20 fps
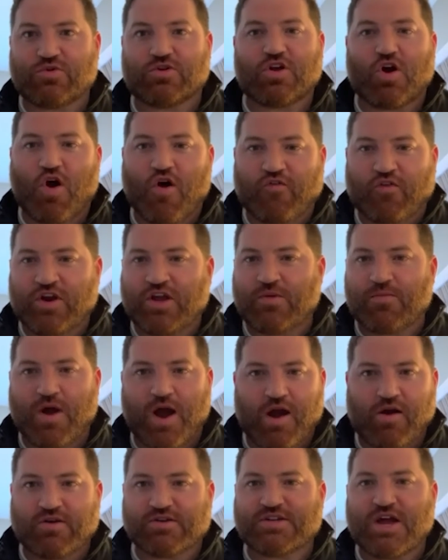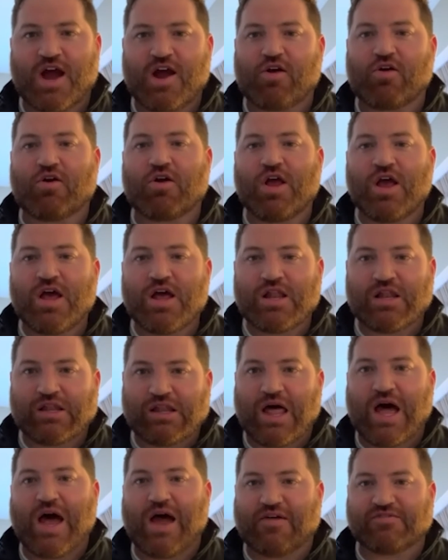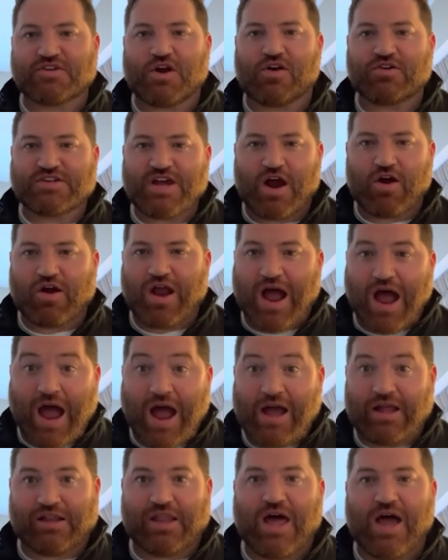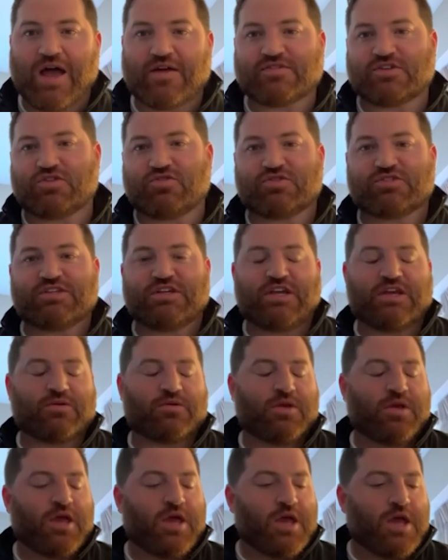We are to offer him our entire lives. Our entire lives, as you see in